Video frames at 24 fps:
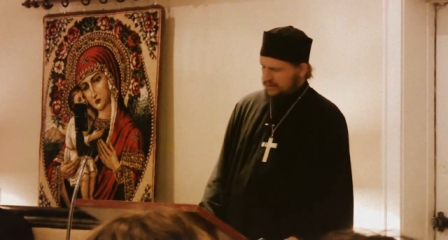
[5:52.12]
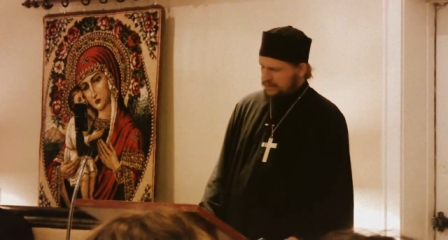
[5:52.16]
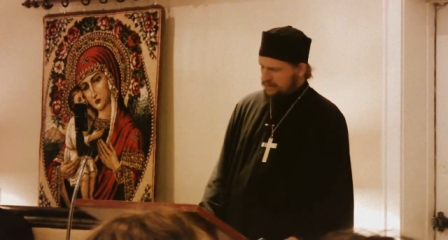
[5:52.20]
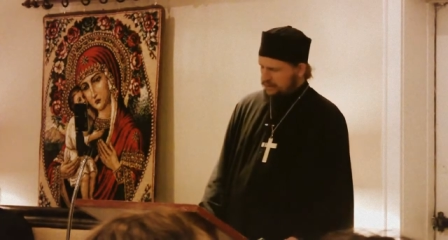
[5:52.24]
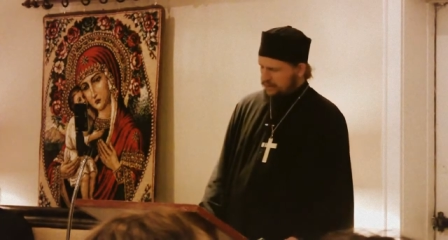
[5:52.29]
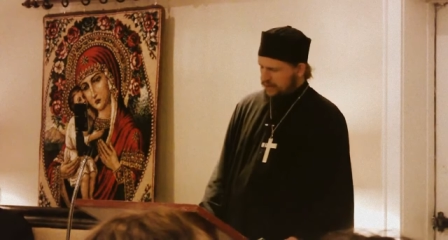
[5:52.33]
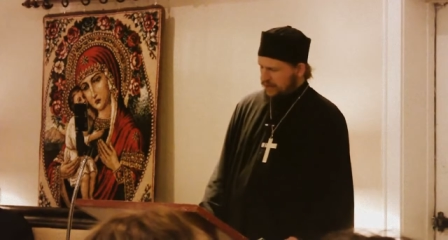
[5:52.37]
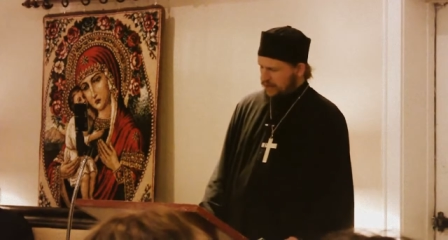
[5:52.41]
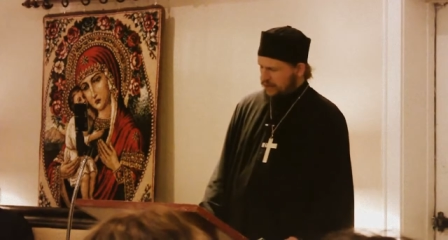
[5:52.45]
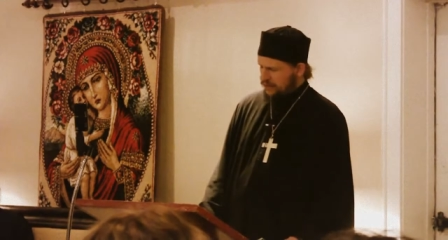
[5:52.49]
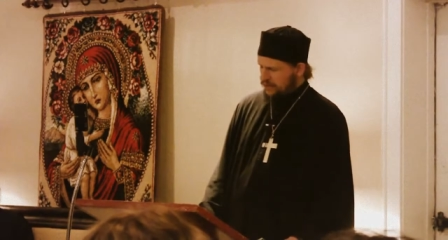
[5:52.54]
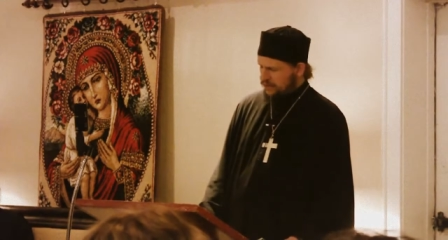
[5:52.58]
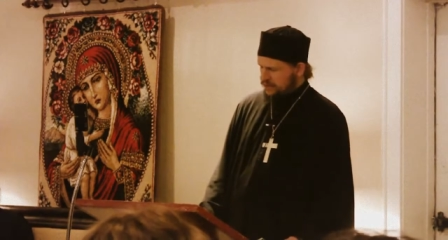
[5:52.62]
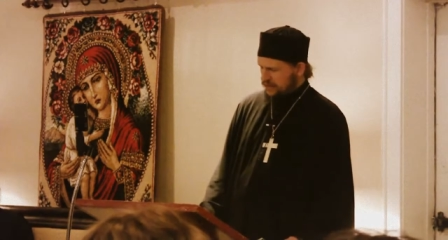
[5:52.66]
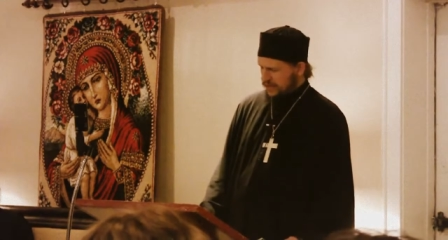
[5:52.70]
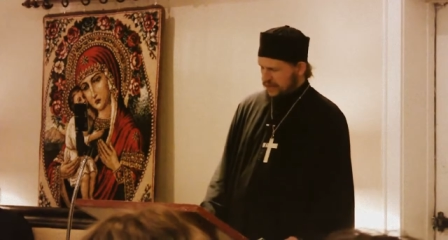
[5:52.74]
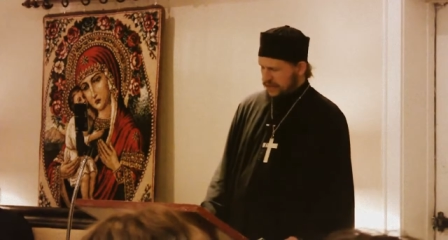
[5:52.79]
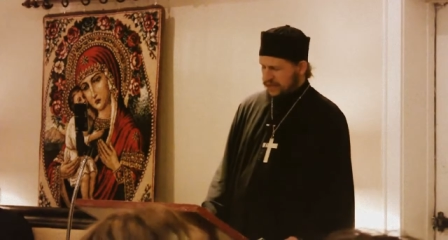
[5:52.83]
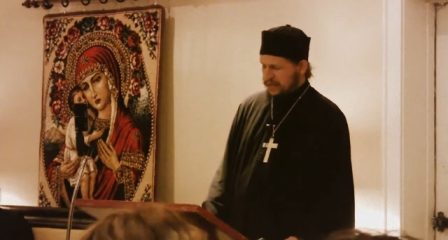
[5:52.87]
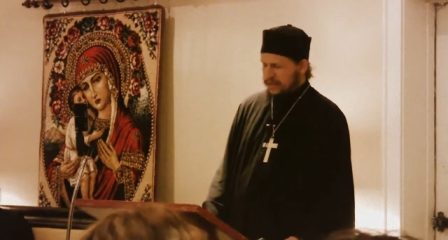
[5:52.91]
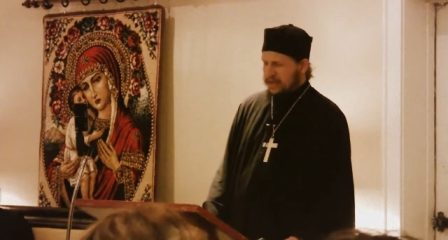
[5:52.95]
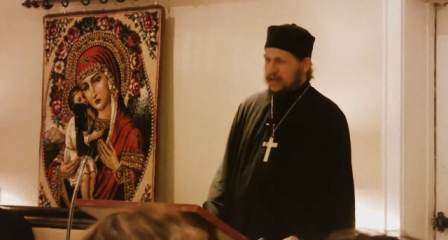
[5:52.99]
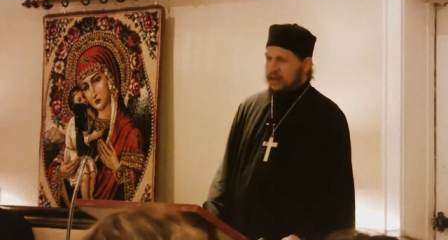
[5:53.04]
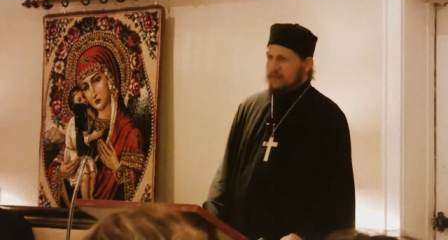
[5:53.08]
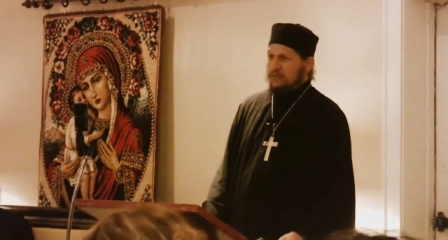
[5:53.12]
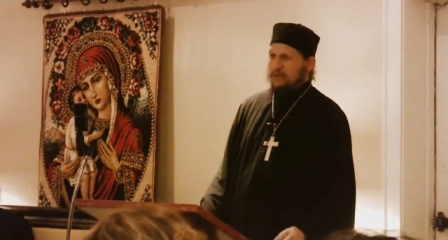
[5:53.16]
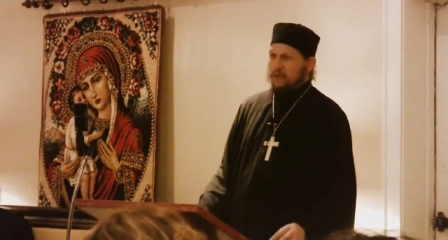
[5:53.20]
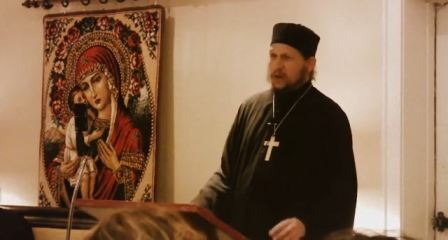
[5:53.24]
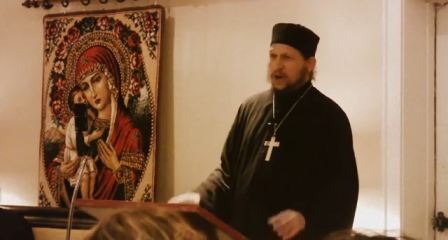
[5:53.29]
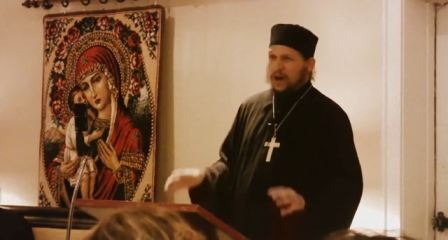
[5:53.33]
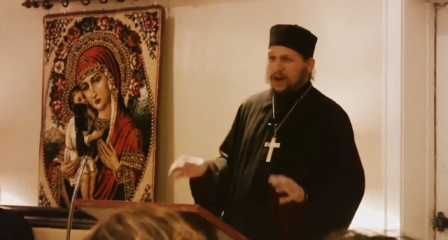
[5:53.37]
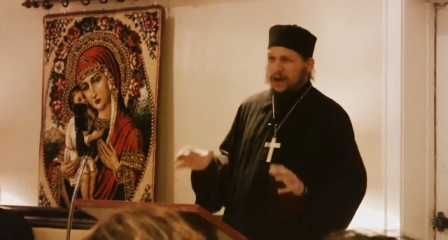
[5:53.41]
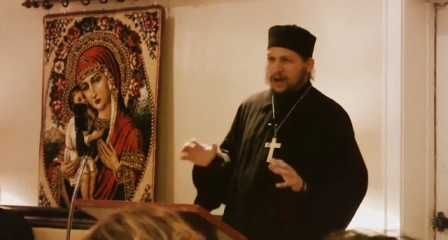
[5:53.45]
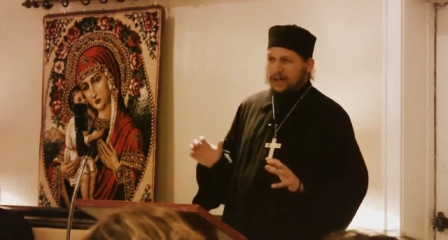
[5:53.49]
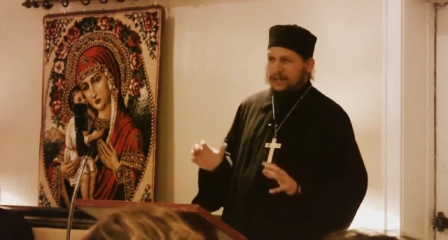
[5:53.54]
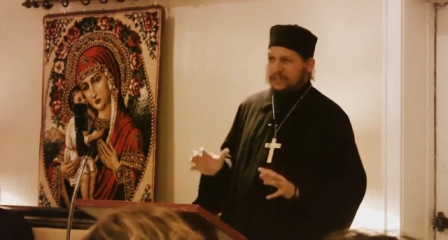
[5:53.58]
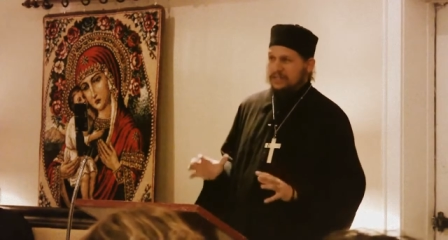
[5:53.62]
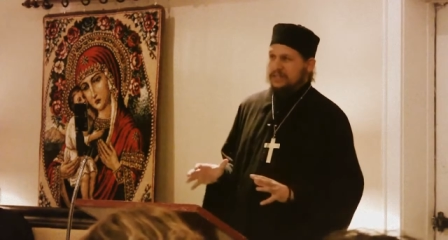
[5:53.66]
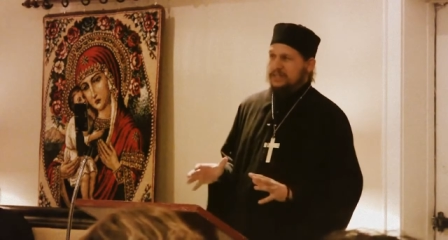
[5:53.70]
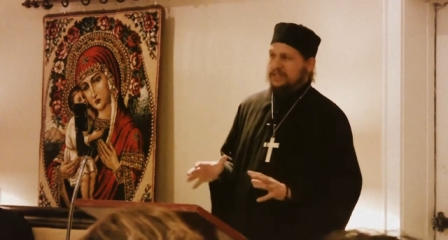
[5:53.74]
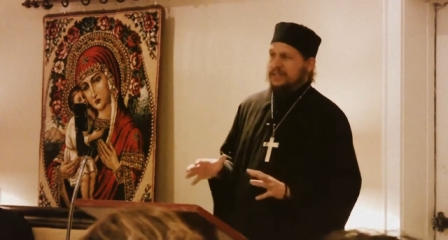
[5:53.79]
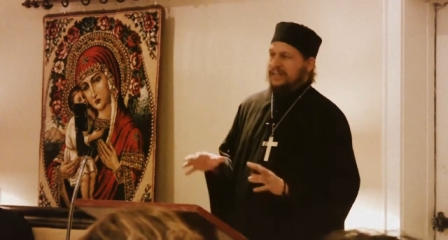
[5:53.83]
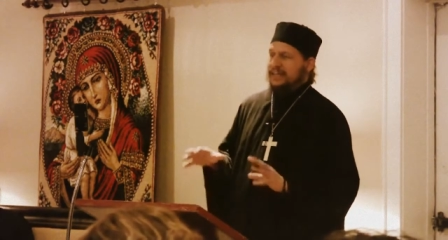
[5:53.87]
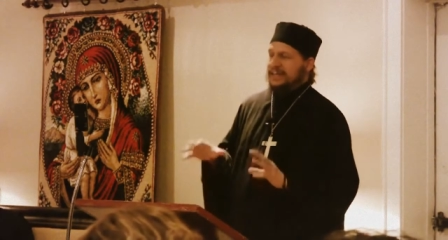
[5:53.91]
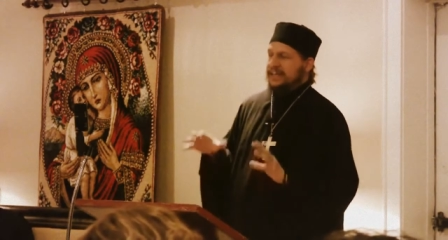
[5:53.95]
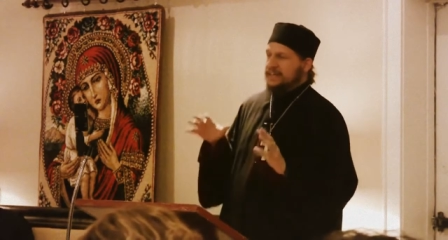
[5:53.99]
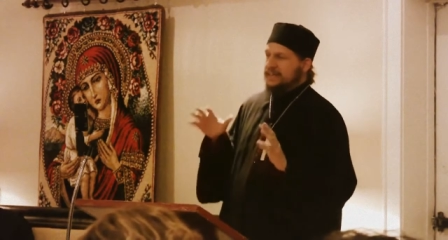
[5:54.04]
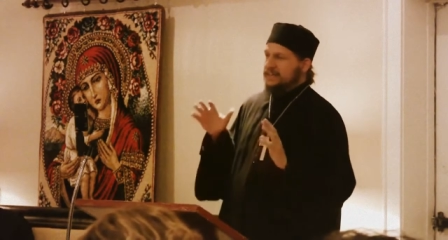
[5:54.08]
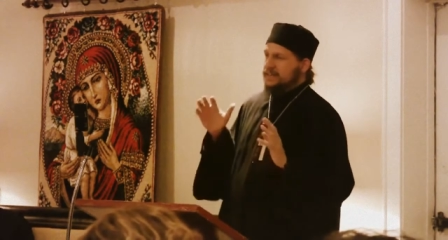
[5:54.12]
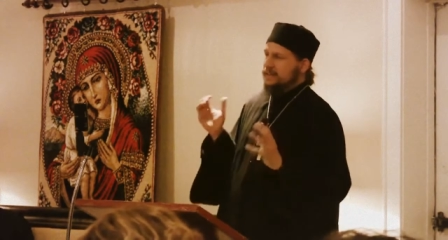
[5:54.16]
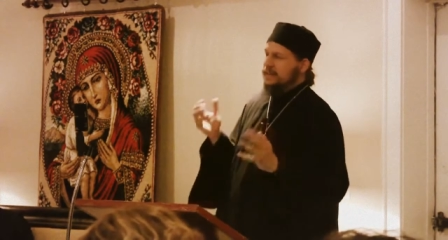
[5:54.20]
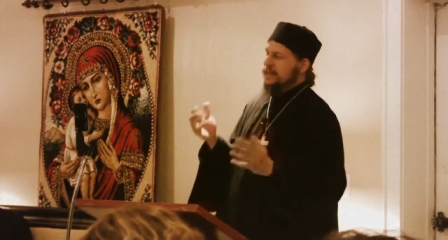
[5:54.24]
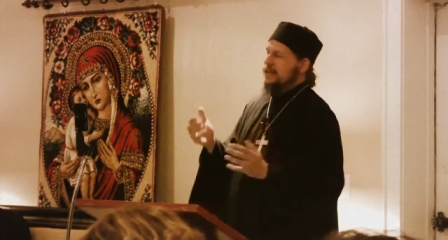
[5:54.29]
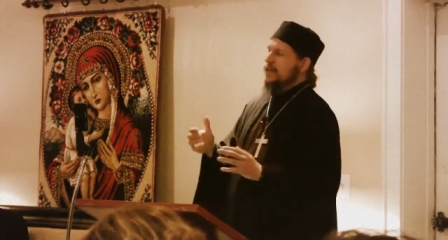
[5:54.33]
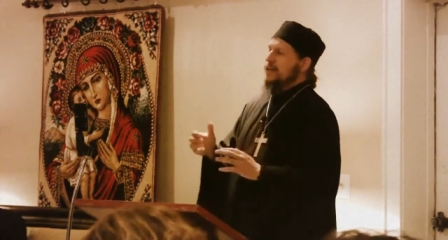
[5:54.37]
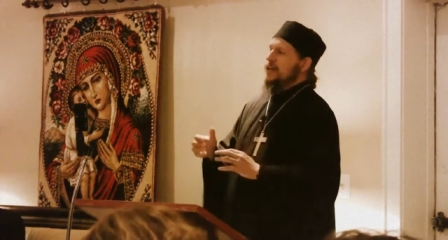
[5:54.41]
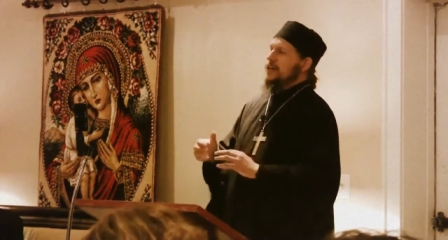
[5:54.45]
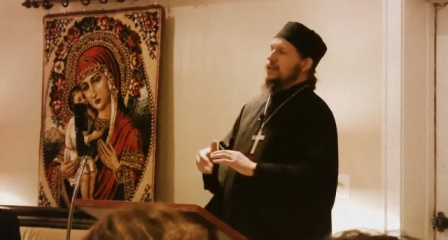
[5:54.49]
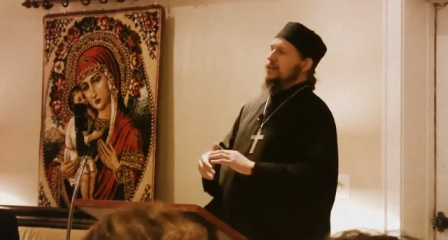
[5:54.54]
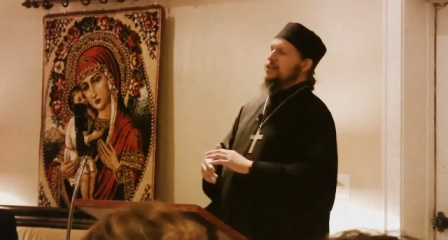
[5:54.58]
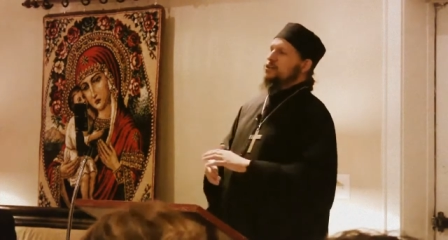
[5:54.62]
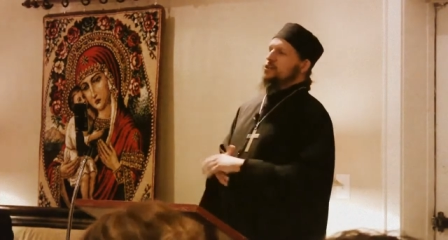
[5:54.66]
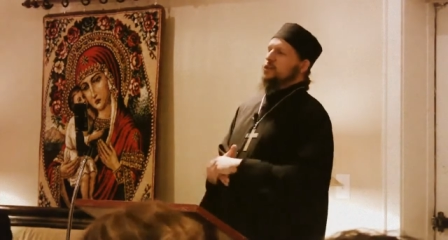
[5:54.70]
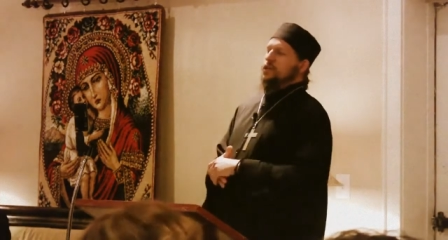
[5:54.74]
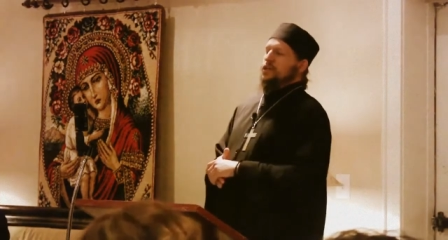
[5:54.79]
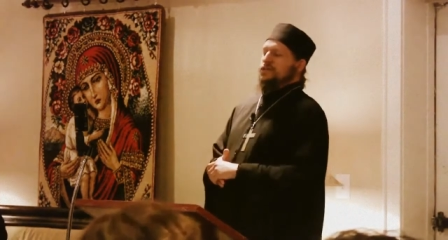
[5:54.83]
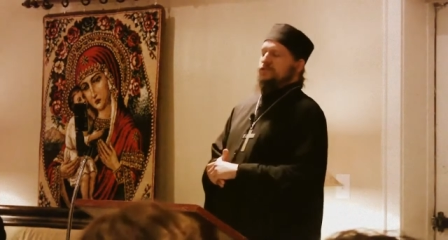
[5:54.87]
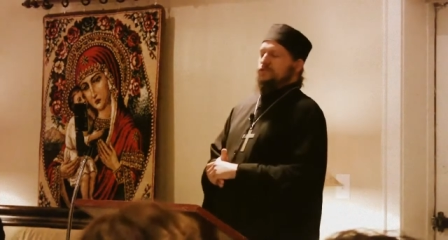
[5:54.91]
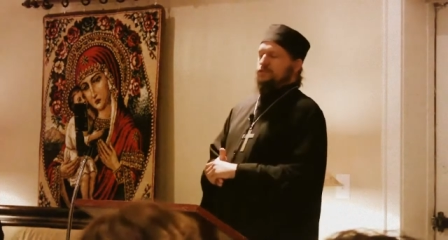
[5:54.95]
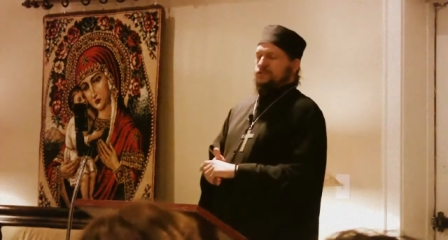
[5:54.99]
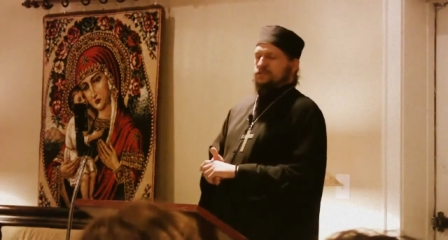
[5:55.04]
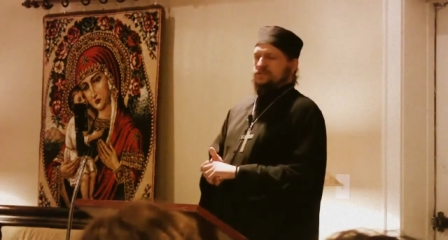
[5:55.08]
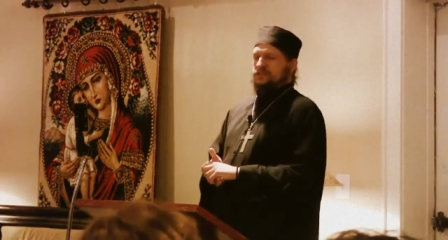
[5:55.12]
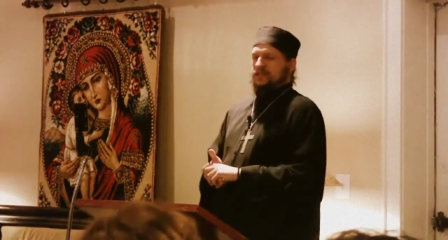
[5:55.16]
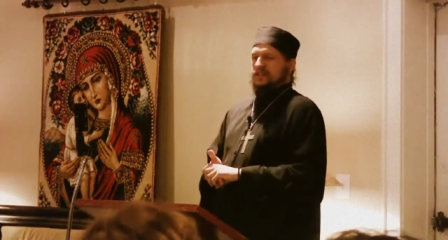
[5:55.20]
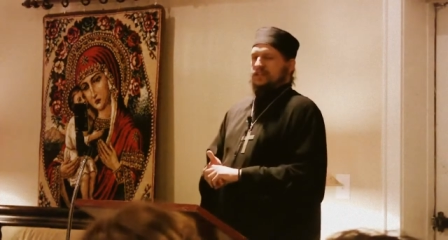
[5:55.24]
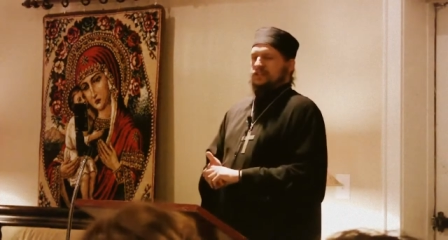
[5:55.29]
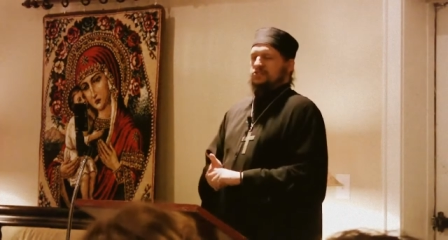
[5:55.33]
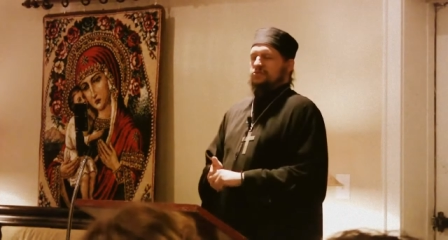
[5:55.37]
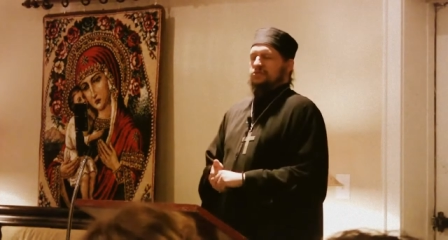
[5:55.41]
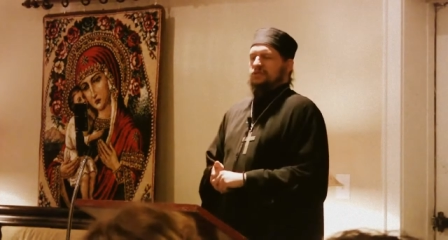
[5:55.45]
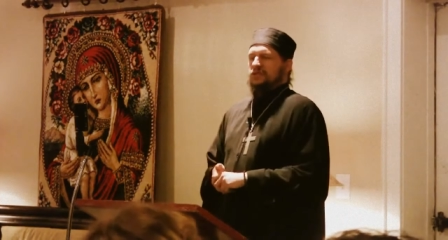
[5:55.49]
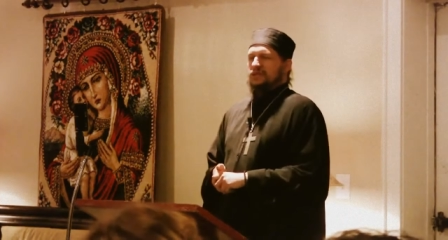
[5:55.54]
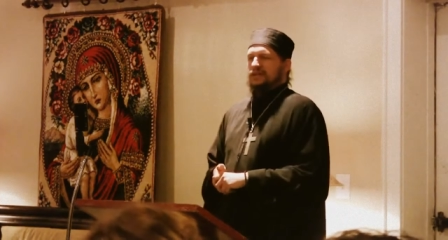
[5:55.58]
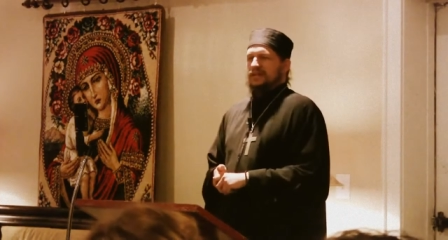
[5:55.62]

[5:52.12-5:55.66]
But I would say for us in the 21st century,